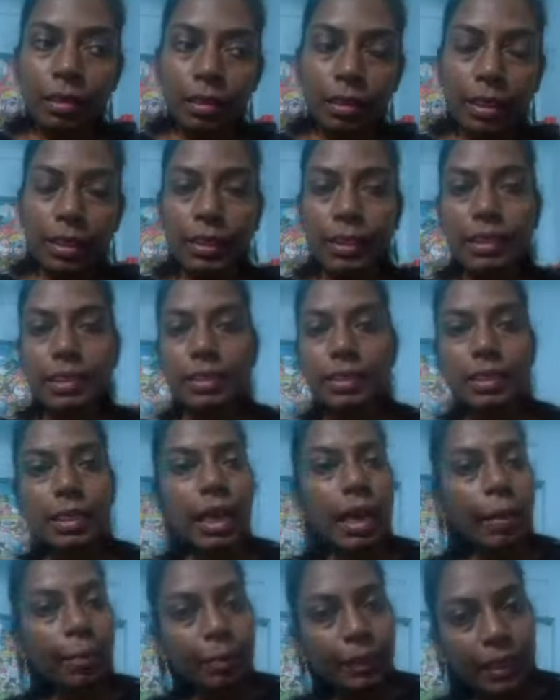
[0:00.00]
It is
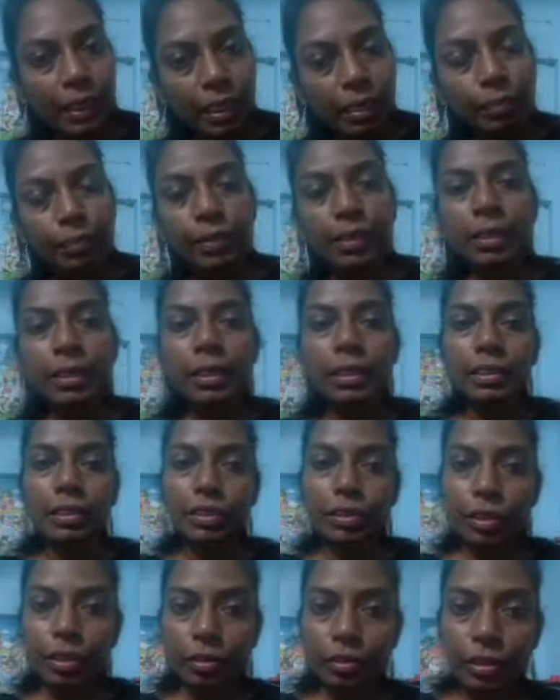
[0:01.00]
applicable in
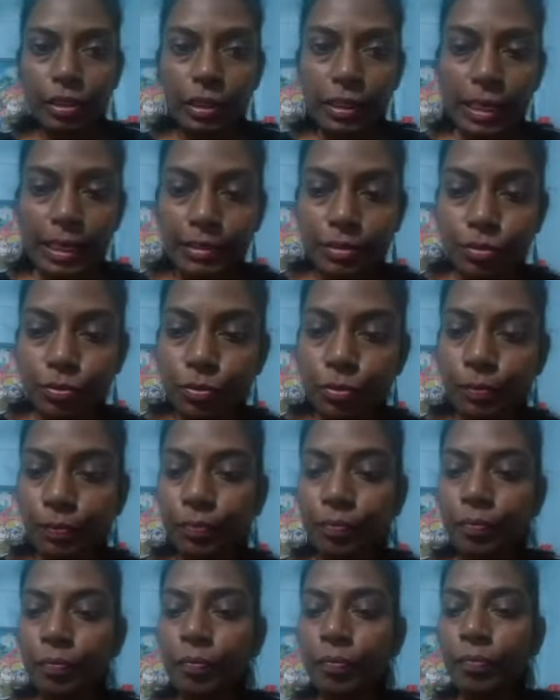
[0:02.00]
the regular
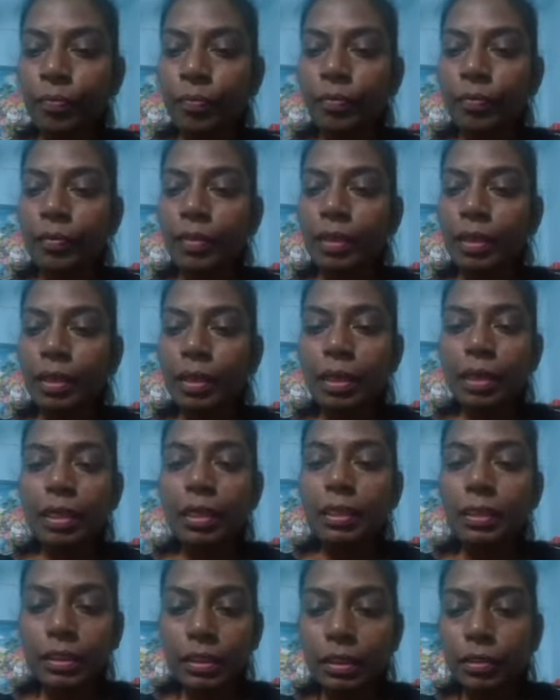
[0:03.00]
classroom.
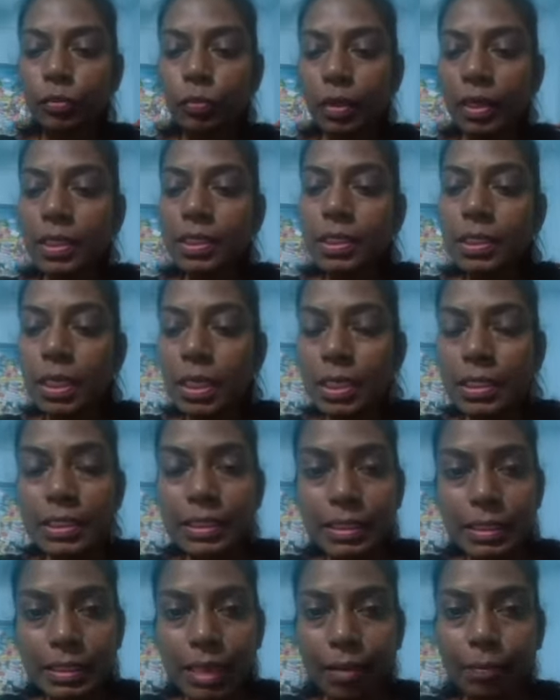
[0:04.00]
Third was
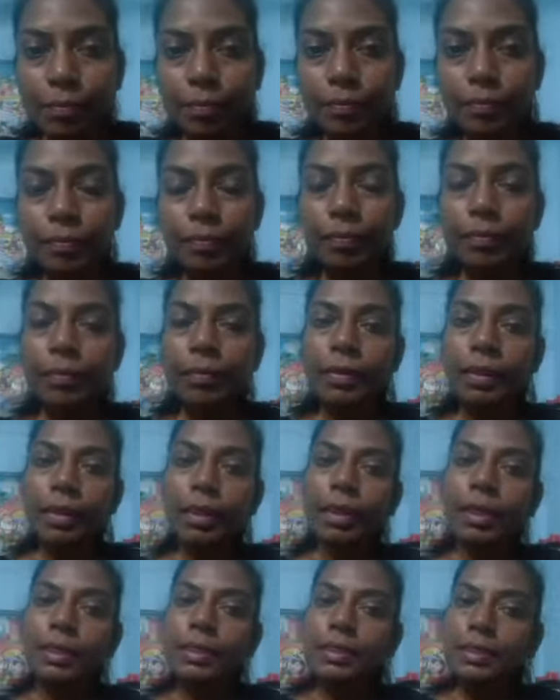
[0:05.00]

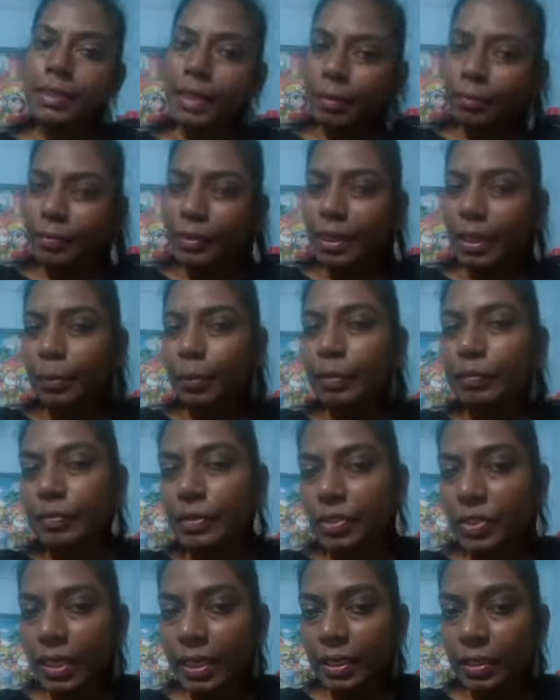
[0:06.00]
sometime if
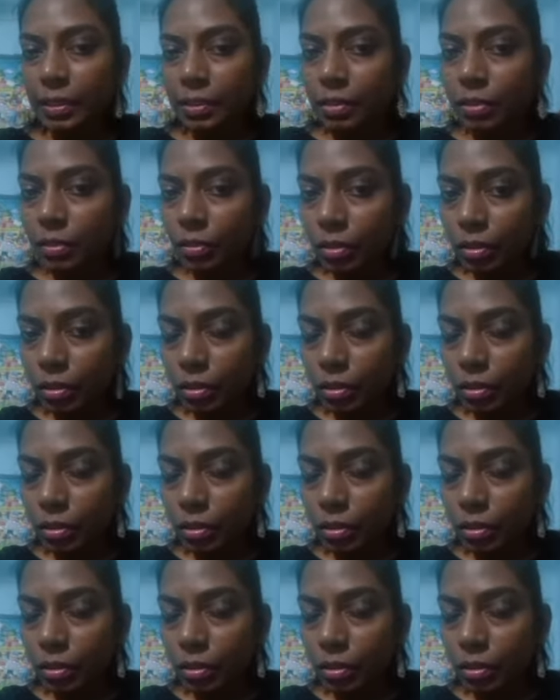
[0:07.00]
the child is in